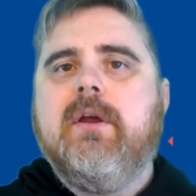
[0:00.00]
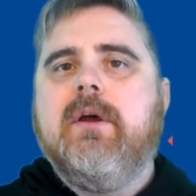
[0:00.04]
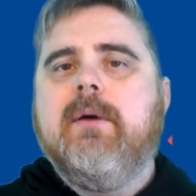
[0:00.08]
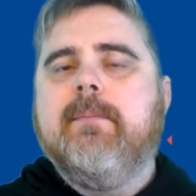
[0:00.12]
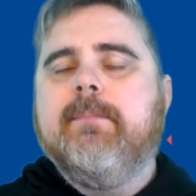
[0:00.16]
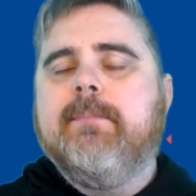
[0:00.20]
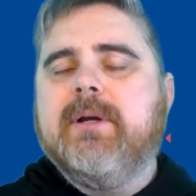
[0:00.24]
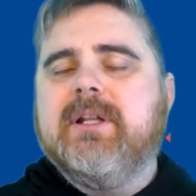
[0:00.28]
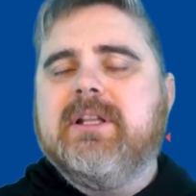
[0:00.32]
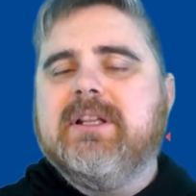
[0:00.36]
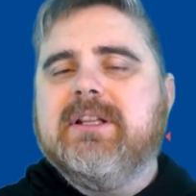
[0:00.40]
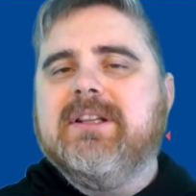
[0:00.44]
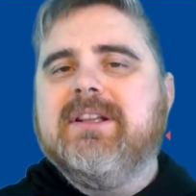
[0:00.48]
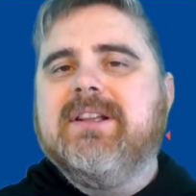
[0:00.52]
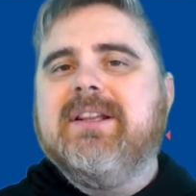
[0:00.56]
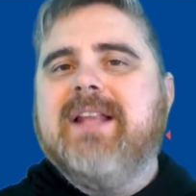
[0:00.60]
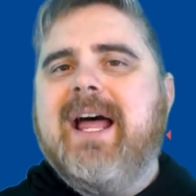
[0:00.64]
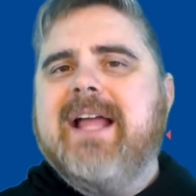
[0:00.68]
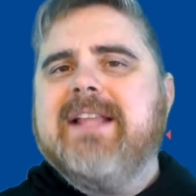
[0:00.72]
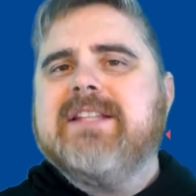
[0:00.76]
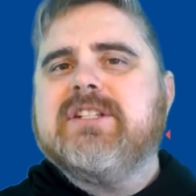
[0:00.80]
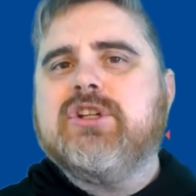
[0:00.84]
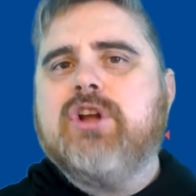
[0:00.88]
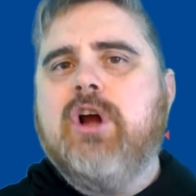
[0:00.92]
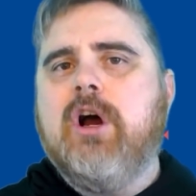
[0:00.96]
But
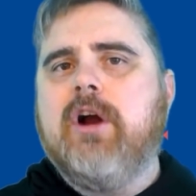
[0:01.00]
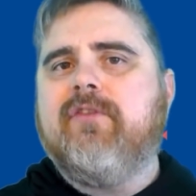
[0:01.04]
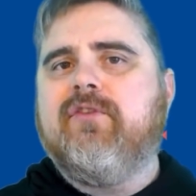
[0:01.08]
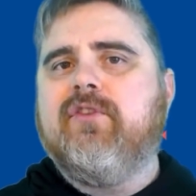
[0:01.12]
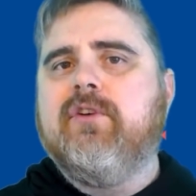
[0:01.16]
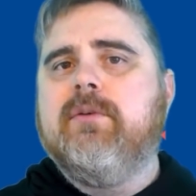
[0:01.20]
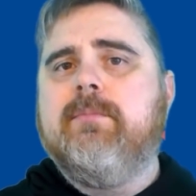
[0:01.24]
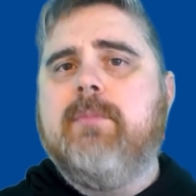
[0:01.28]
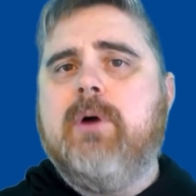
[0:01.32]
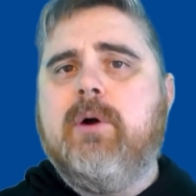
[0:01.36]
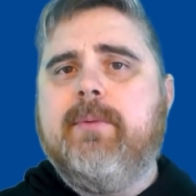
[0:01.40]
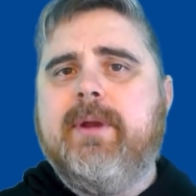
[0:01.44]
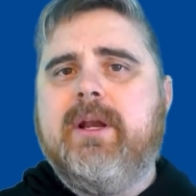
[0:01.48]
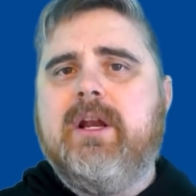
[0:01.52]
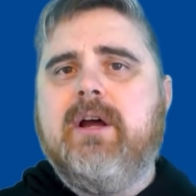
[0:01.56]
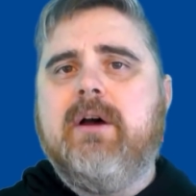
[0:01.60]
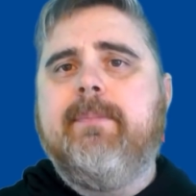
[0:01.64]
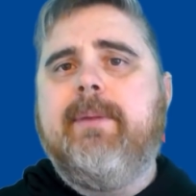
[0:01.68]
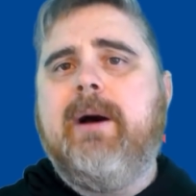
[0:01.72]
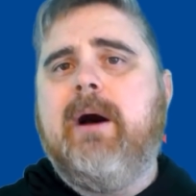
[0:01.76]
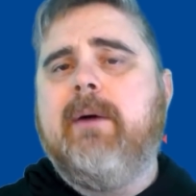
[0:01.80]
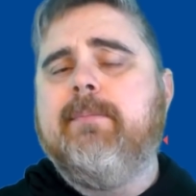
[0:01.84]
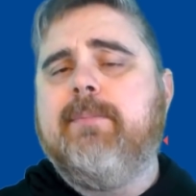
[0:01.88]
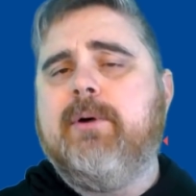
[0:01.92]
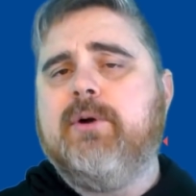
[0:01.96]
let's talk for a moment
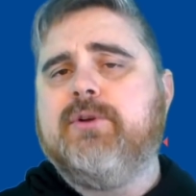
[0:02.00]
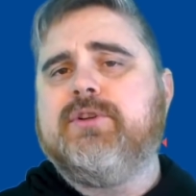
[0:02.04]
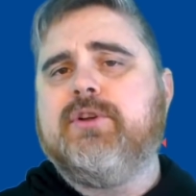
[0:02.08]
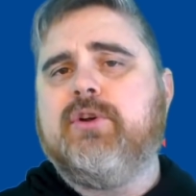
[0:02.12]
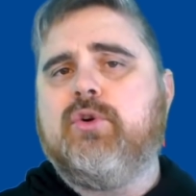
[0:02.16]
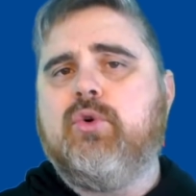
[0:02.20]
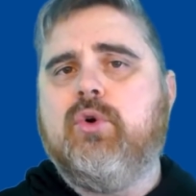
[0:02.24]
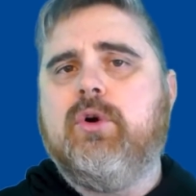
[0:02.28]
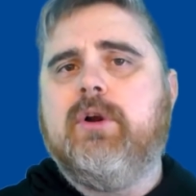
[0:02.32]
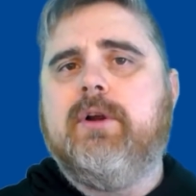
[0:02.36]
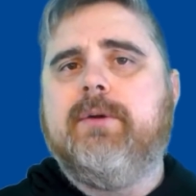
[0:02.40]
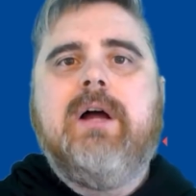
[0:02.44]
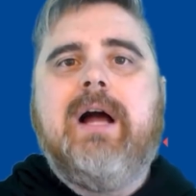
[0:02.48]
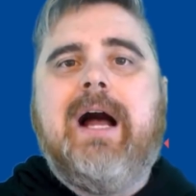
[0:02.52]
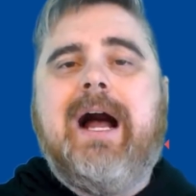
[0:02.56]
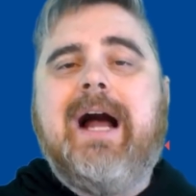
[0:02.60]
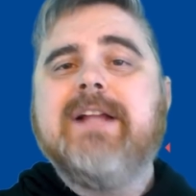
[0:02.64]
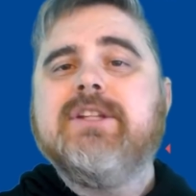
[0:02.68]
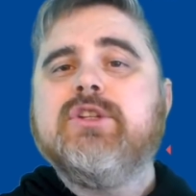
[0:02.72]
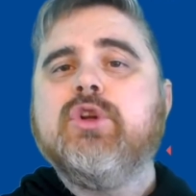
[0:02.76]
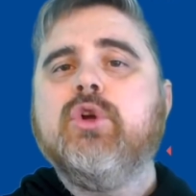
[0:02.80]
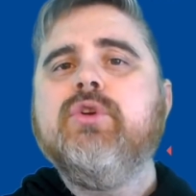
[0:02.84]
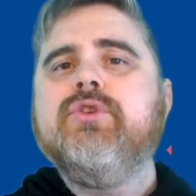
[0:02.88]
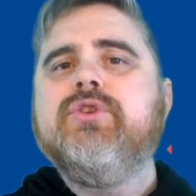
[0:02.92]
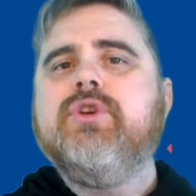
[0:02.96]
about Bosagora.
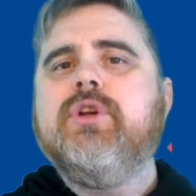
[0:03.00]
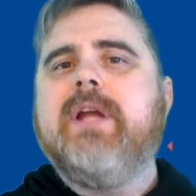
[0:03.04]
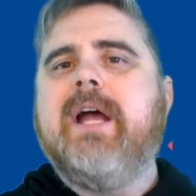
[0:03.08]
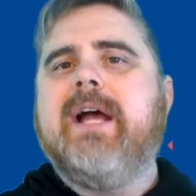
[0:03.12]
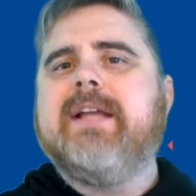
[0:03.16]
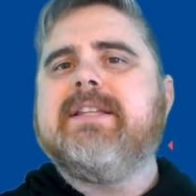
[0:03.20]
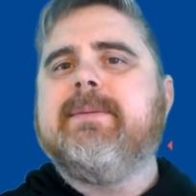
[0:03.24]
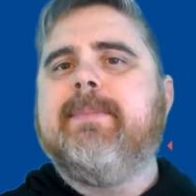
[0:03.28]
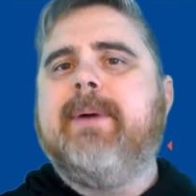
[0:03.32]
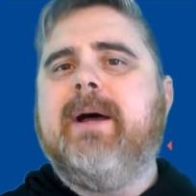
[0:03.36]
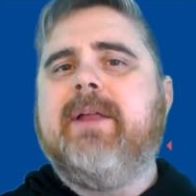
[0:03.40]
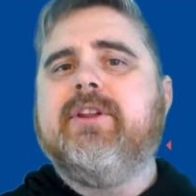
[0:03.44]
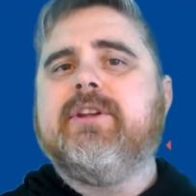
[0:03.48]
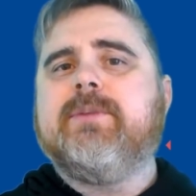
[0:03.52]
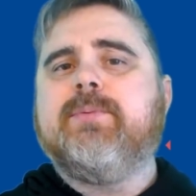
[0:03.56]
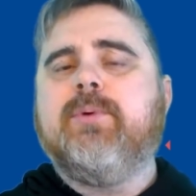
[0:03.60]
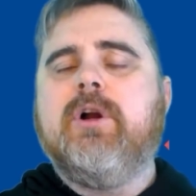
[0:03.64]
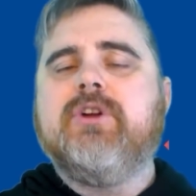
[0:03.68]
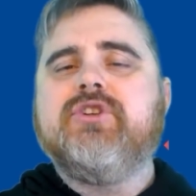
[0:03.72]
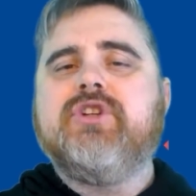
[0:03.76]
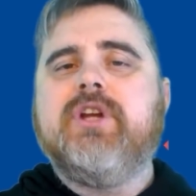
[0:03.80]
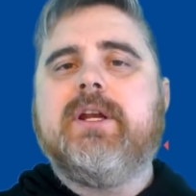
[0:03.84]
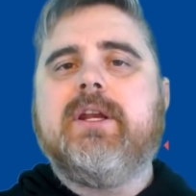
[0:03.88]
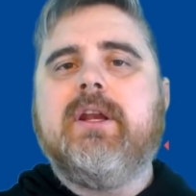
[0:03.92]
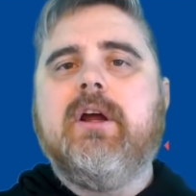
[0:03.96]
I told you guys about this
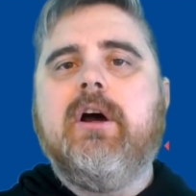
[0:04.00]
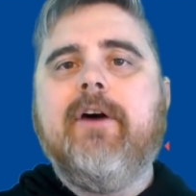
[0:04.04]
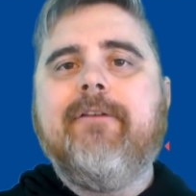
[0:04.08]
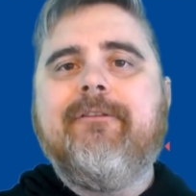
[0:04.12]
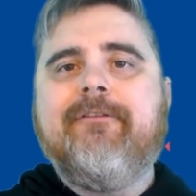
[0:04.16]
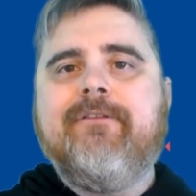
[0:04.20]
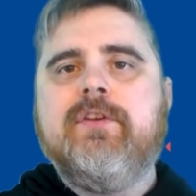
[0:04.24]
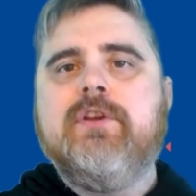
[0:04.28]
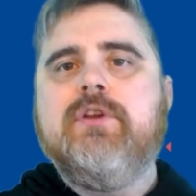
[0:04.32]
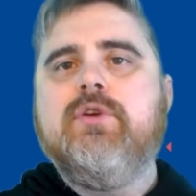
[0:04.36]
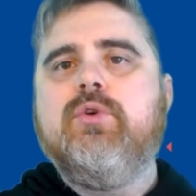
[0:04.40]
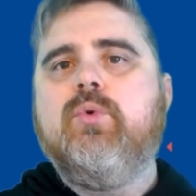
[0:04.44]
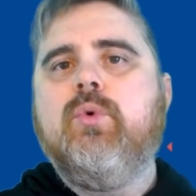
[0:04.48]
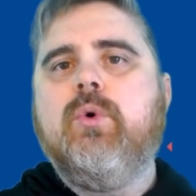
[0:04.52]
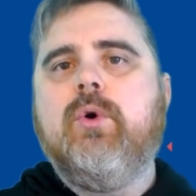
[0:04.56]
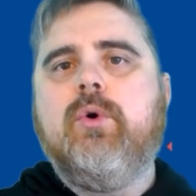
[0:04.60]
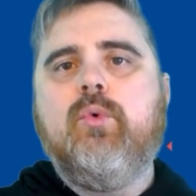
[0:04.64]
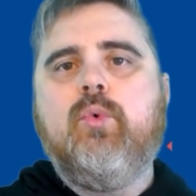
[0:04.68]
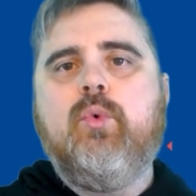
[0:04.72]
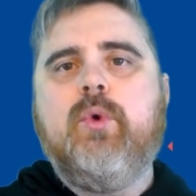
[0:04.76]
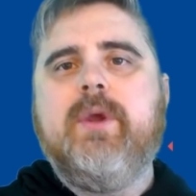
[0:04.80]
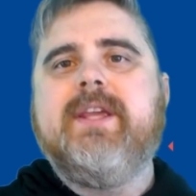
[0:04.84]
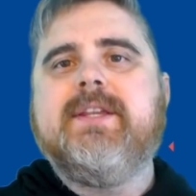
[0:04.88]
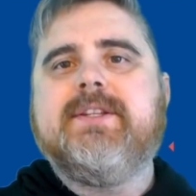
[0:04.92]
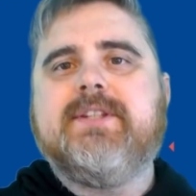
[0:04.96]
project a few
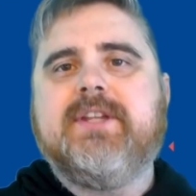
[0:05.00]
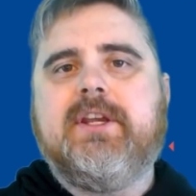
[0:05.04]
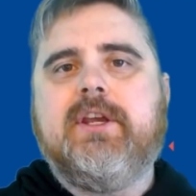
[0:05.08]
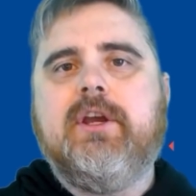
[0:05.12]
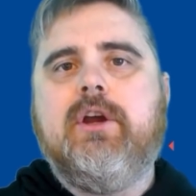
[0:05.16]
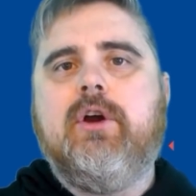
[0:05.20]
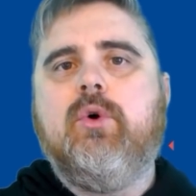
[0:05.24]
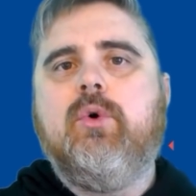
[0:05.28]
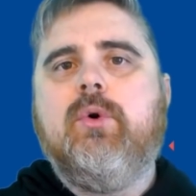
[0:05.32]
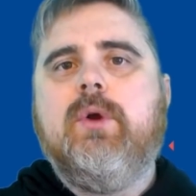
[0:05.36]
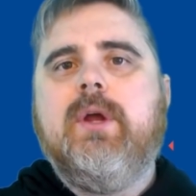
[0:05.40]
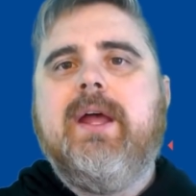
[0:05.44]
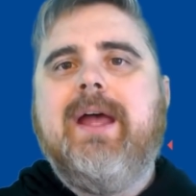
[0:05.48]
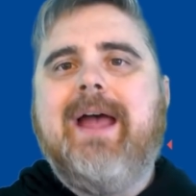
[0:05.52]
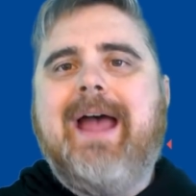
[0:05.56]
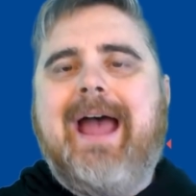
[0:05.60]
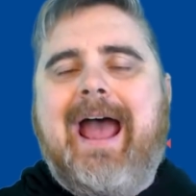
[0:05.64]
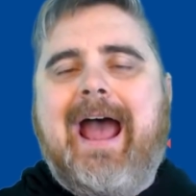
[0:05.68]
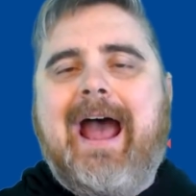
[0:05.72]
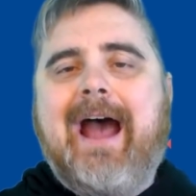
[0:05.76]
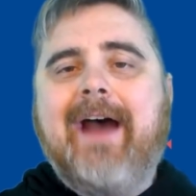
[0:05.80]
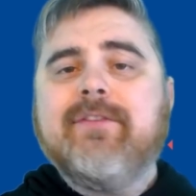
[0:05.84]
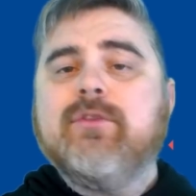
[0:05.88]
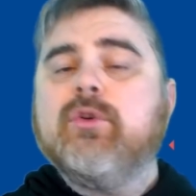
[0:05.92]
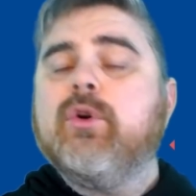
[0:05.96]
weeks ago.
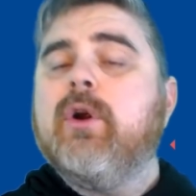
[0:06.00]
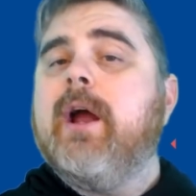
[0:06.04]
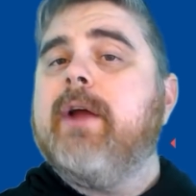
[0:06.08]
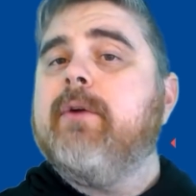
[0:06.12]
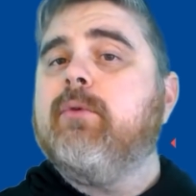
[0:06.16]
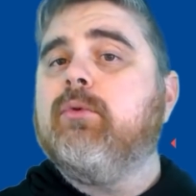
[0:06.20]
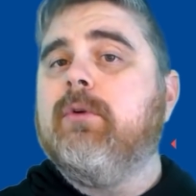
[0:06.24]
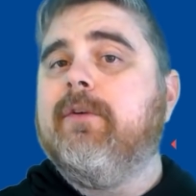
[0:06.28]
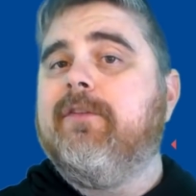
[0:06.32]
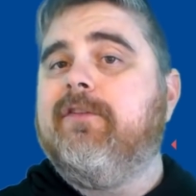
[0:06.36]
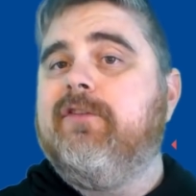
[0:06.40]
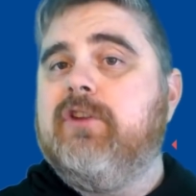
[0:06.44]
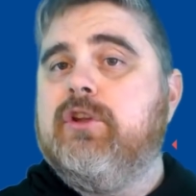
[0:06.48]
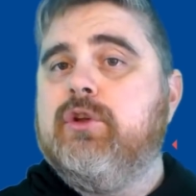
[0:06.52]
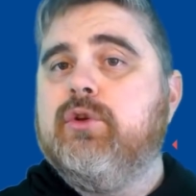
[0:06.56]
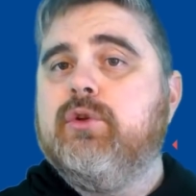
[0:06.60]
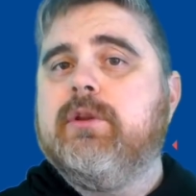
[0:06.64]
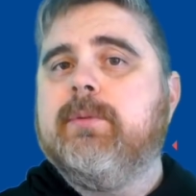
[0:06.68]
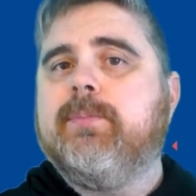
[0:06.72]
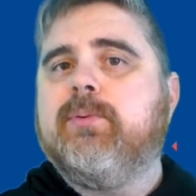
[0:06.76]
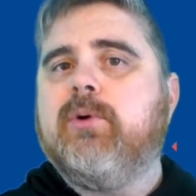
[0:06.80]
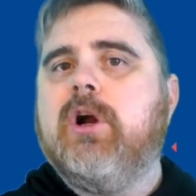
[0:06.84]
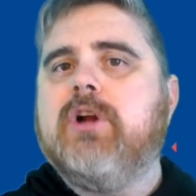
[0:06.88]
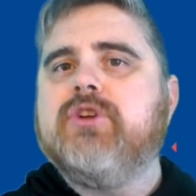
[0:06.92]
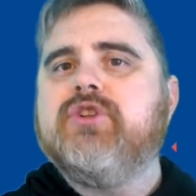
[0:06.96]
After I reviewed
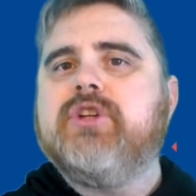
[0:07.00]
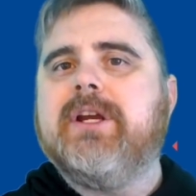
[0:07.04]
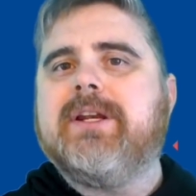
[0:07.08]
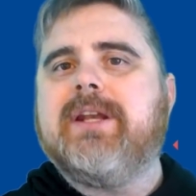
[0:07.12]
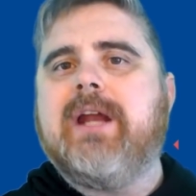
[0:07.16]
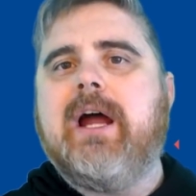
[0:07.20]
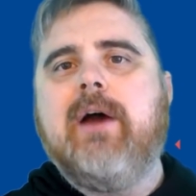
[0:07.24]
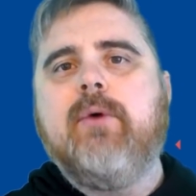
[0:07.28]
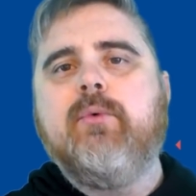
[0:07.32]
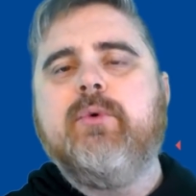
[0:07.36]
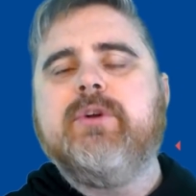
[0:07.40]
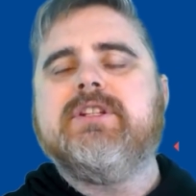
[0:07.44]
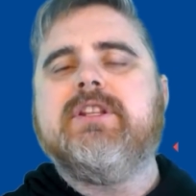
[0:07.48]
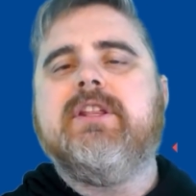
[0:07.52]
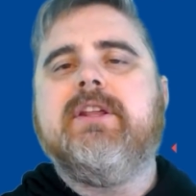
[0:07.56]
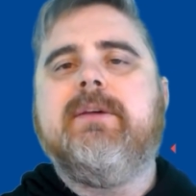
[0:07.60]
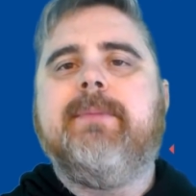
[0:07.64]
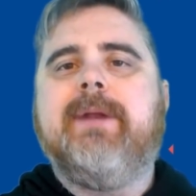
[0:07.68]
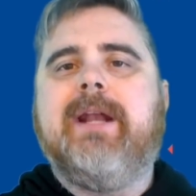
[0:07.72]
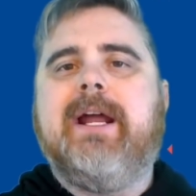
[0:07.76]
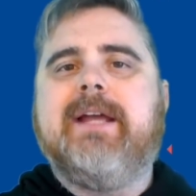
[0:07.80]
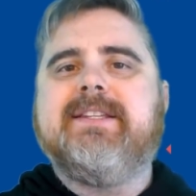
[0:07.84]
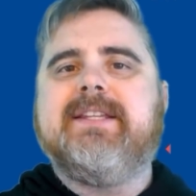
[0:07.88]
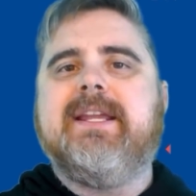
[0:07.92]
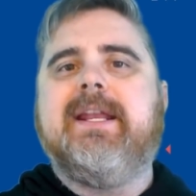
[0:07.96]
the project, I went to
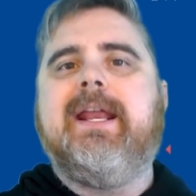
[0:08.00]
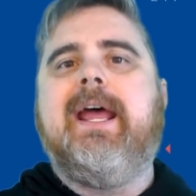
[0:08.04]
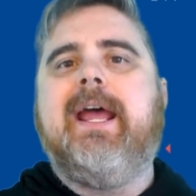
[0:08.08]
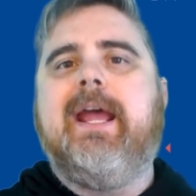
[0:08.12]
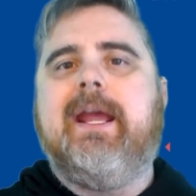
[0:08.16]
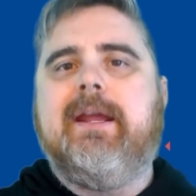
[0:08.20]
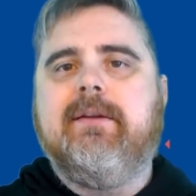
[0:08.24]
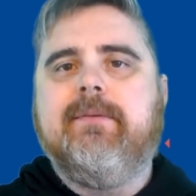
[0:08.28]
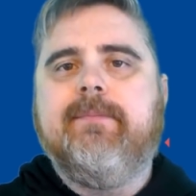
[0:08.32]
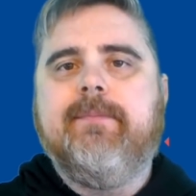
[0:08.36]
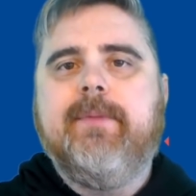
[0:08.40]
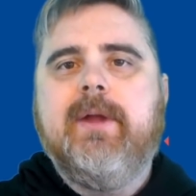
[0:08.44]
them and I said, hey,